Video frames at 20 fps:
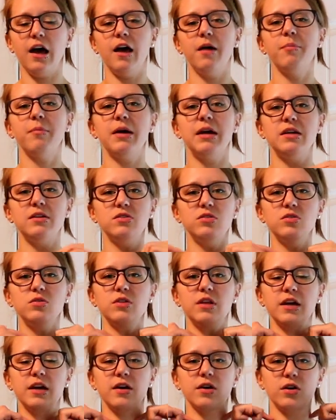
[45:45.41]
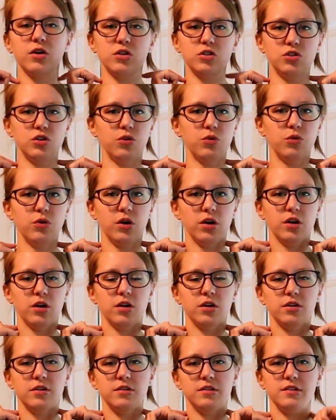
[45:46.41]
I might do like a
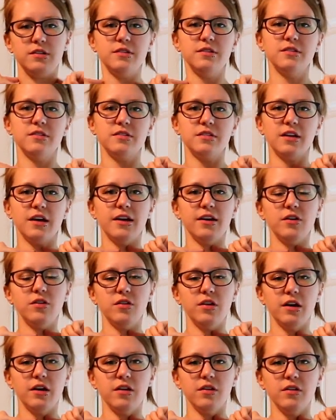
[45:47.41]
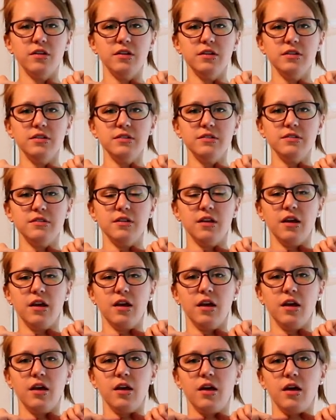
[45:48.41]
choker style necklace,
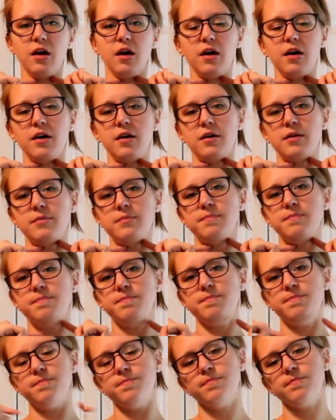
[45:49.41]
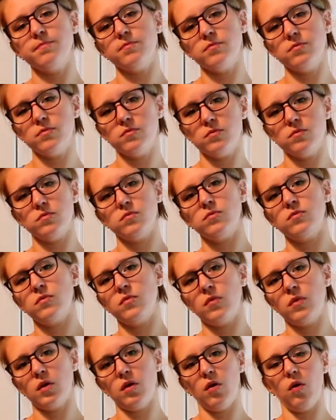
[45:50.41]

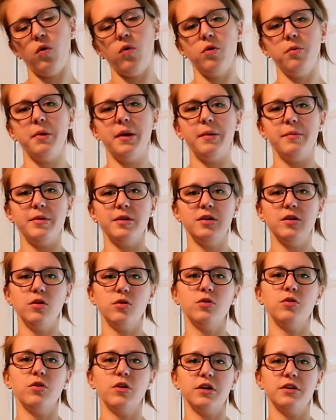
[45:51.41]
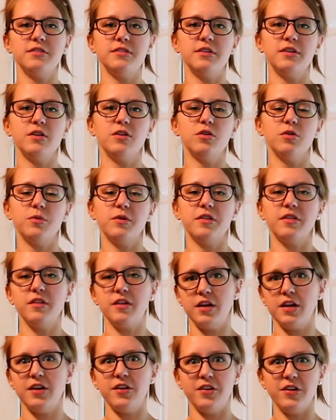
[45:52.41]
or maybe go crazier with
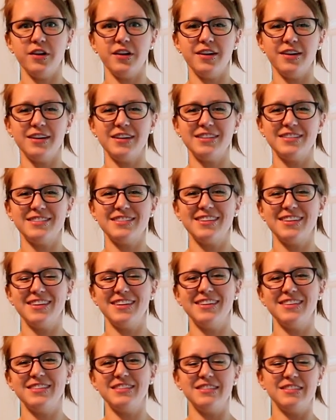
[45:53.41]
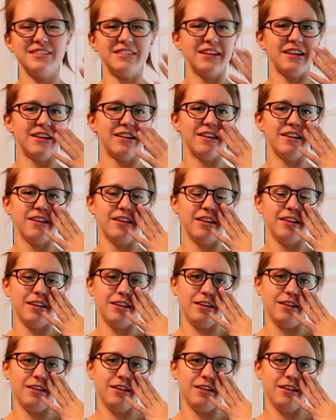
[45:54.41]
the earrings instead,